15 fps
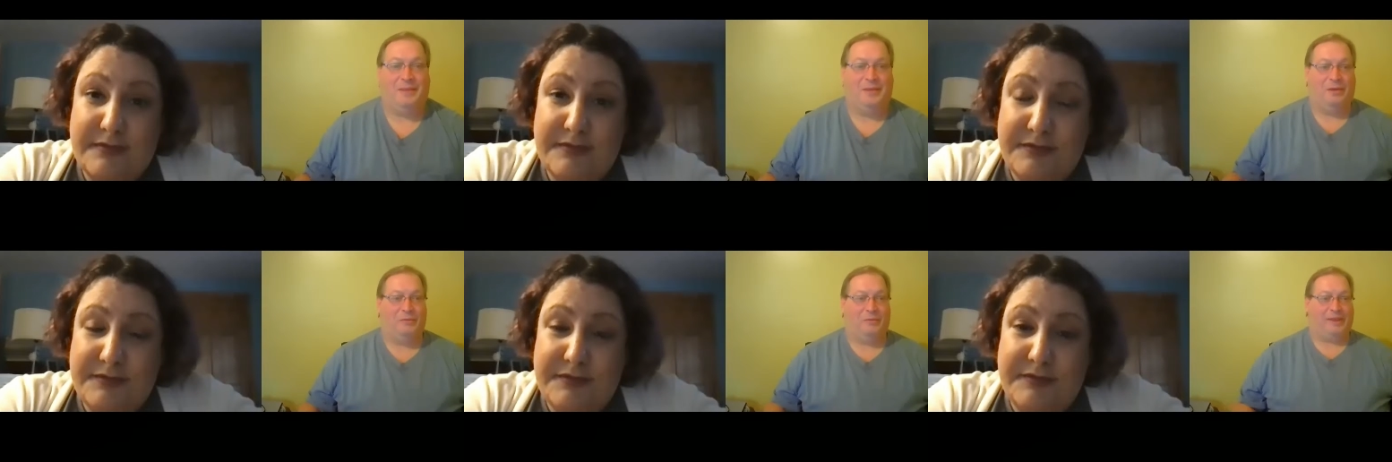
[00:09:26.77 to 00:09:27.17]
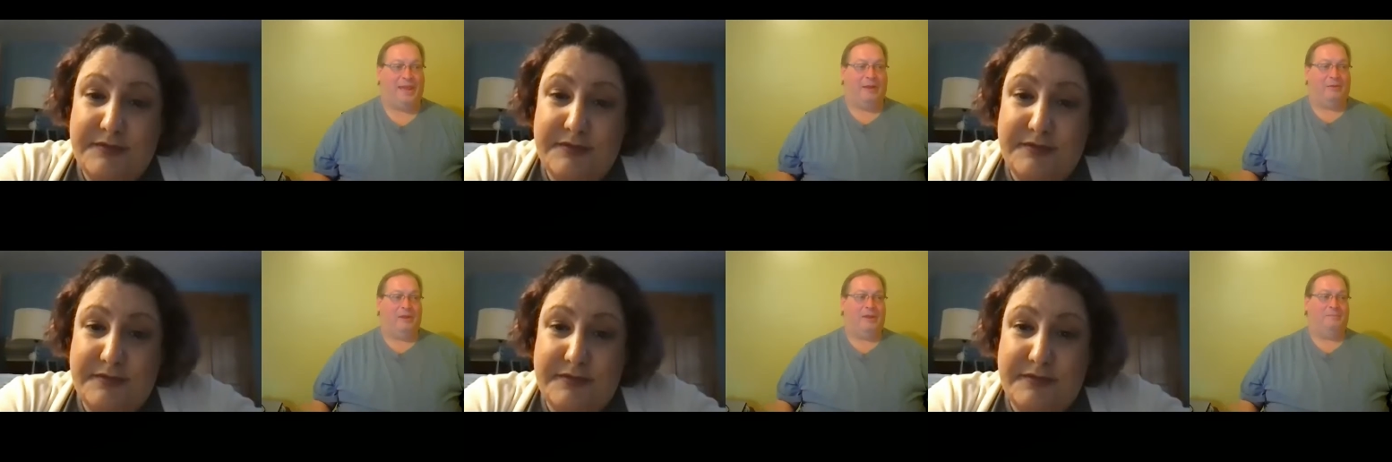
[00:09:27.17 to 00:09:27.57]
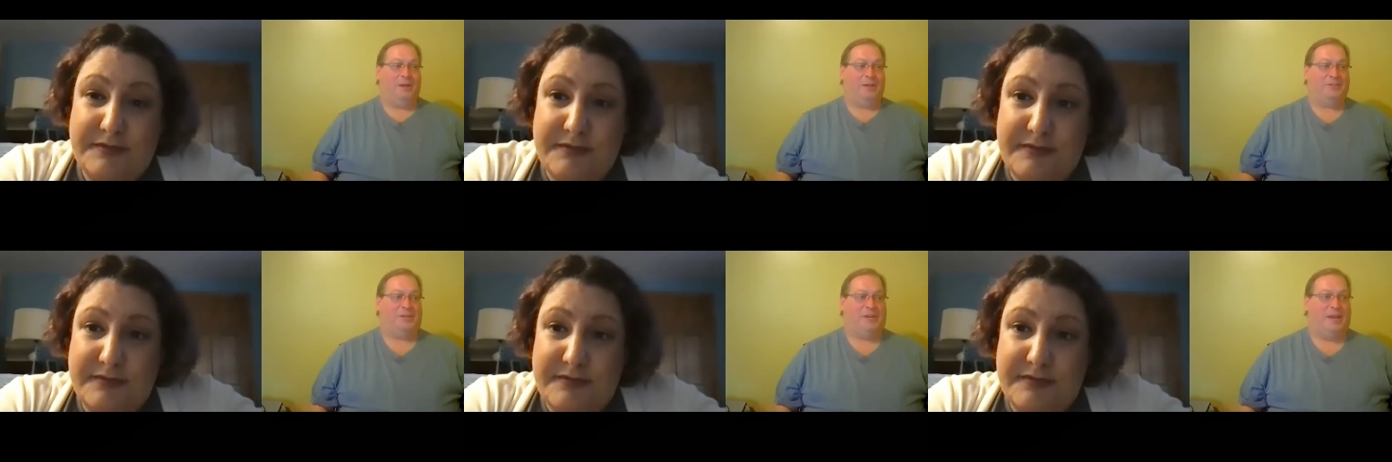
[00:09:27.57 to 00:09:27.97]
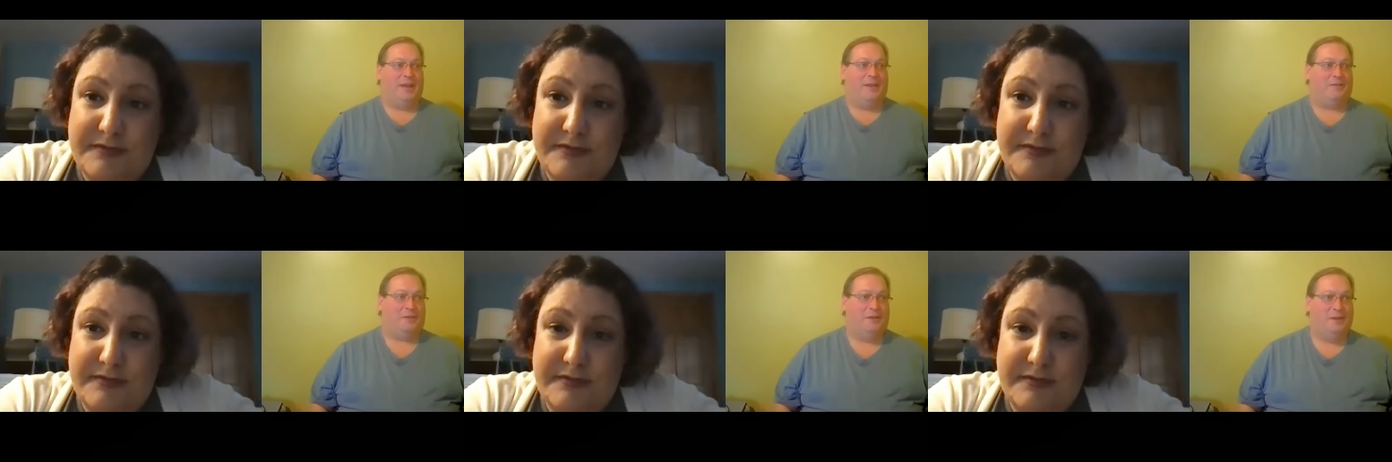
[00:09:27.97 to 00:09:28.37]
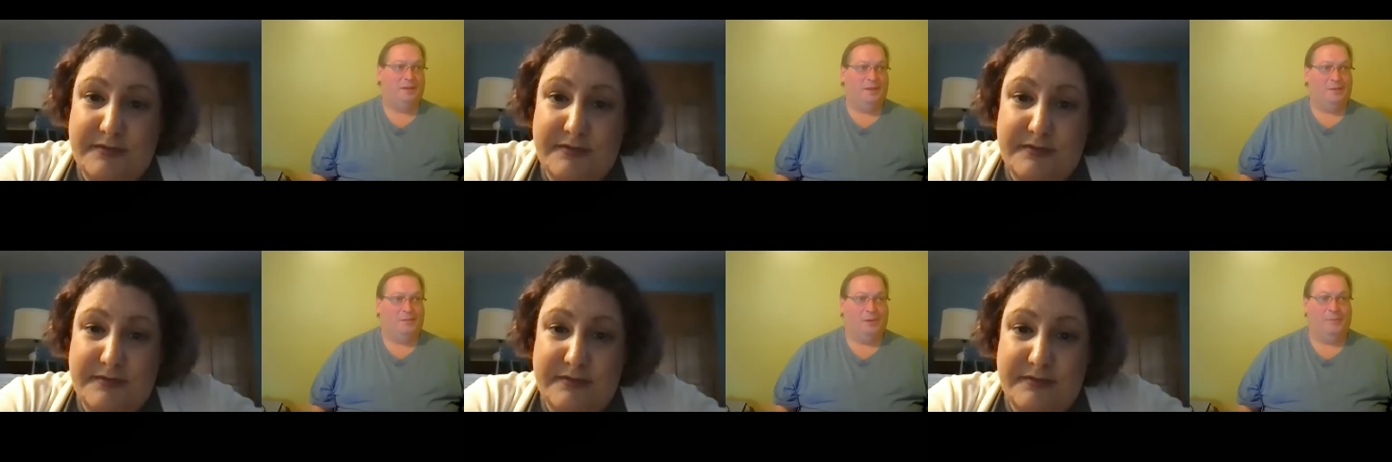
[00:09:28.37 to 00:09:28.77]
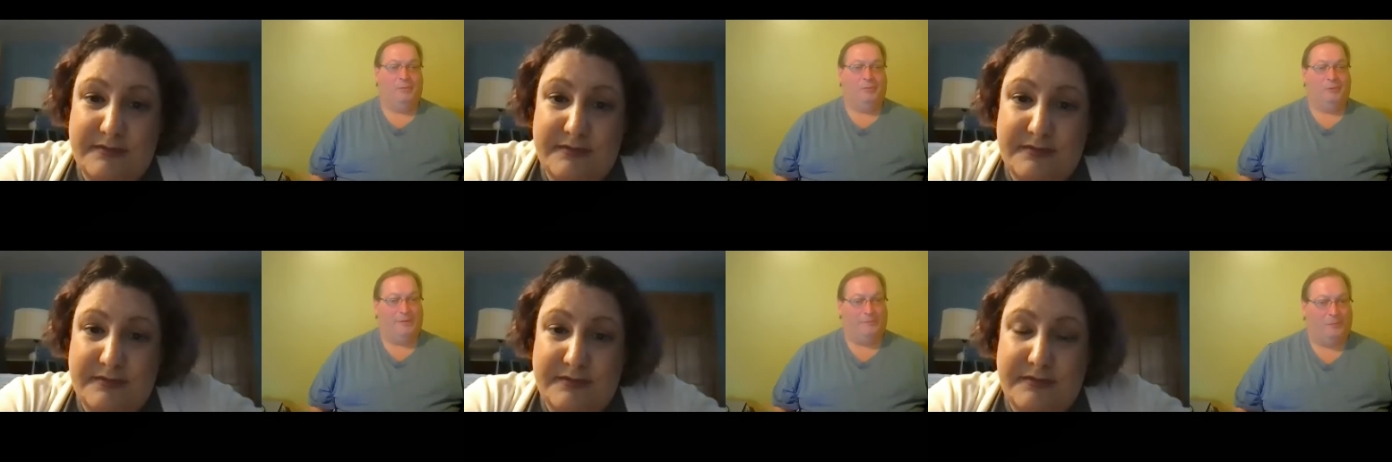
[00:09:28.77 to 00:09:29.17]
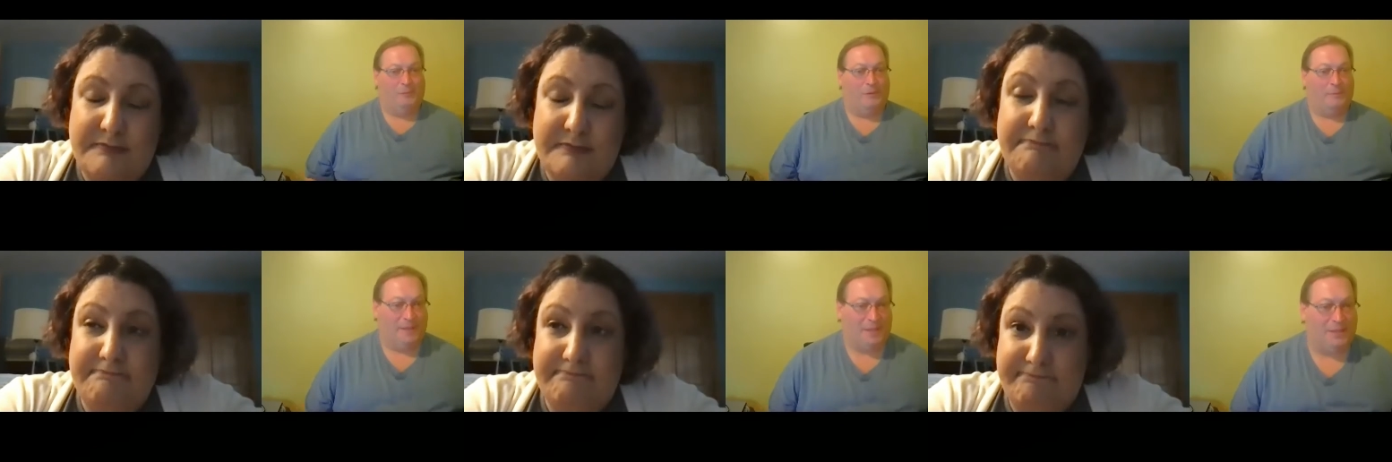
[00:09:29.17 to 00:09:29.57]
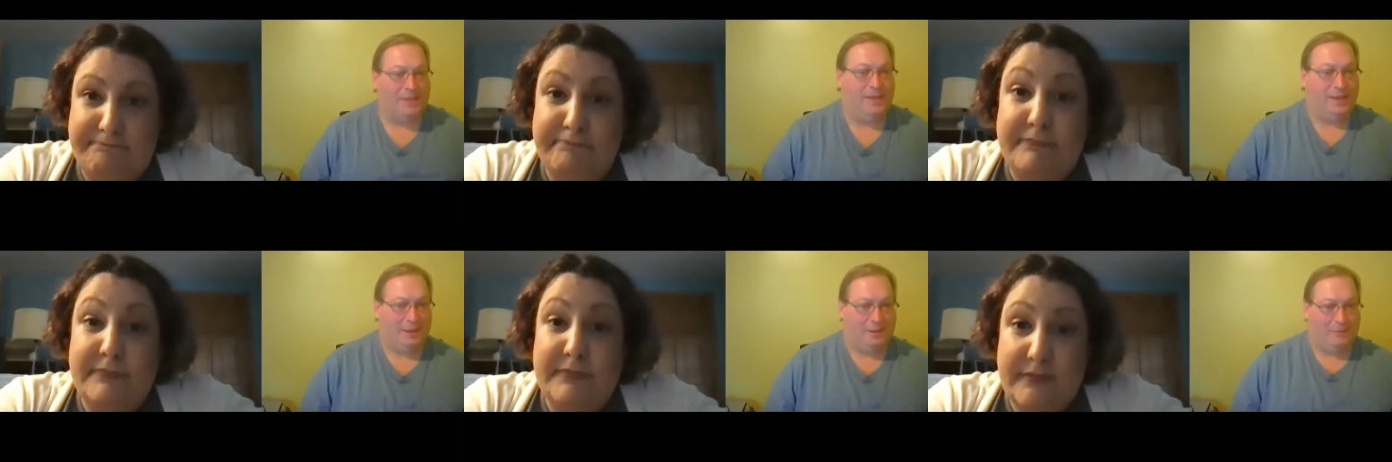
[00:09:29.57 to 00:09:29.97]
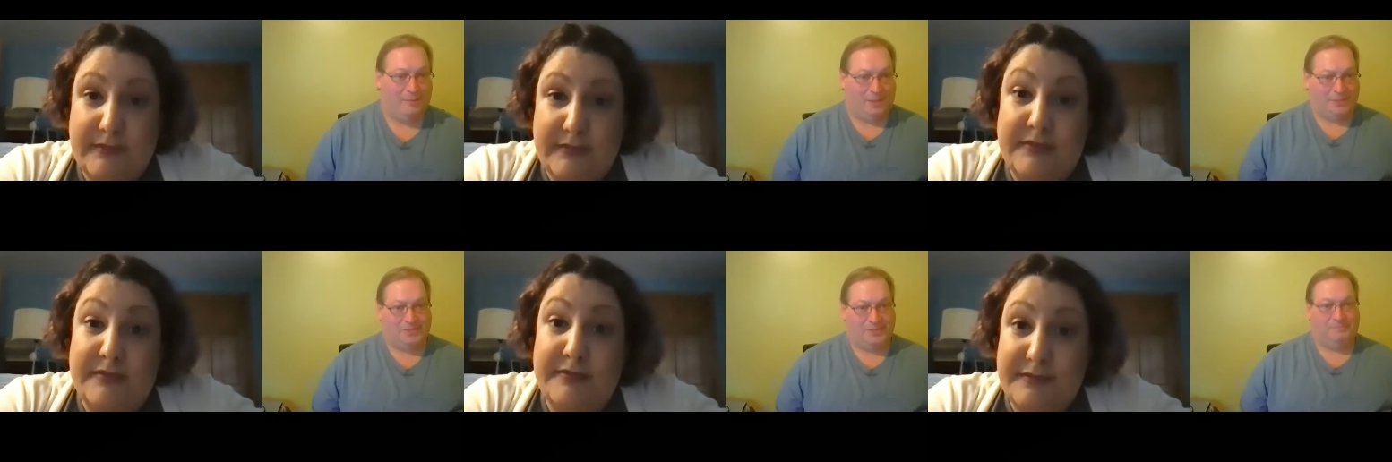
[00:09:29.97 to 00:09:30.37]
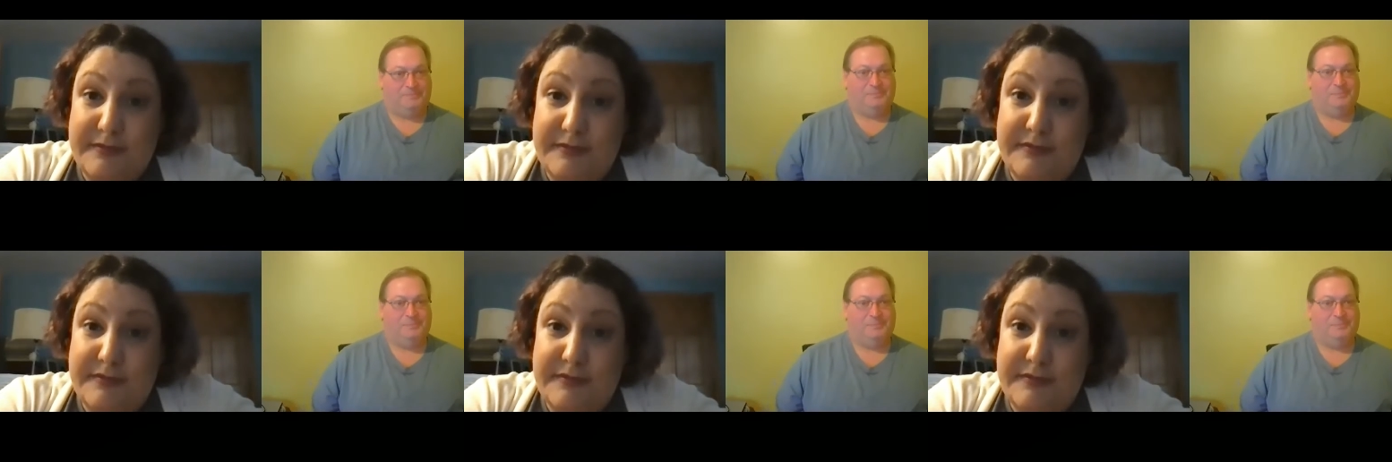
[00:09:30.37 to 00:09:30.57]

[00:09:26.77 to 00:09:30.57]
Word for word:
Speaker 1: you know the county budget has 1.4 billion dollar budget,